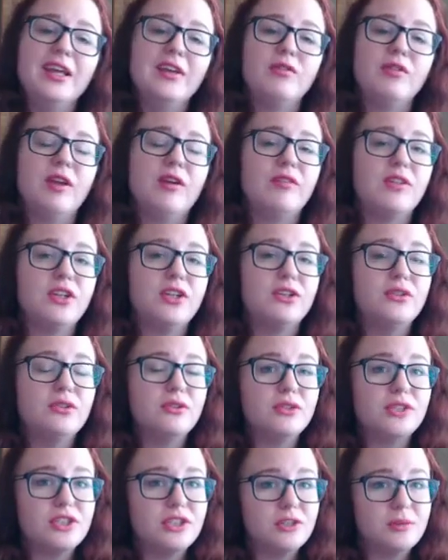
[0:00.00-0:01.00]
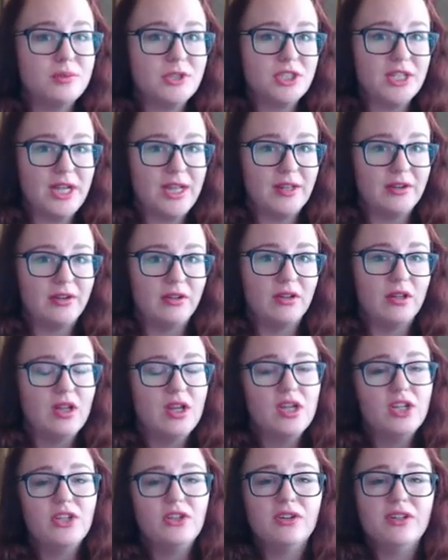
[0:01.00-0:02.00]
If you have a YouTube channel,
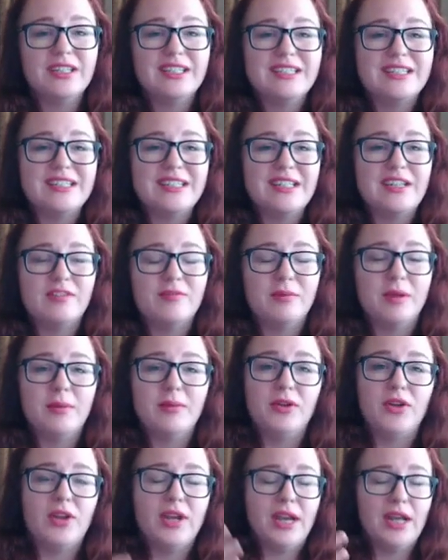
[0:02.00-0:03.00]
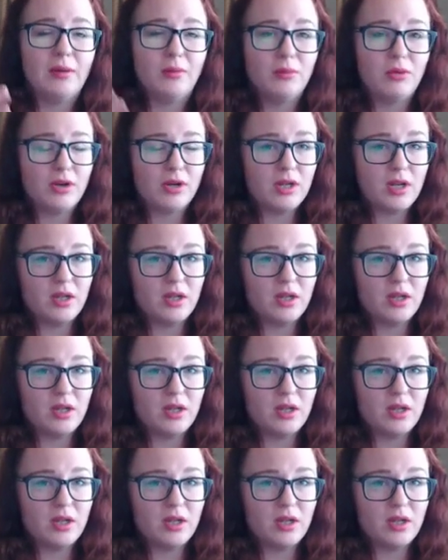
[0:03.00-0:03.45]
you can see if maybe you can add more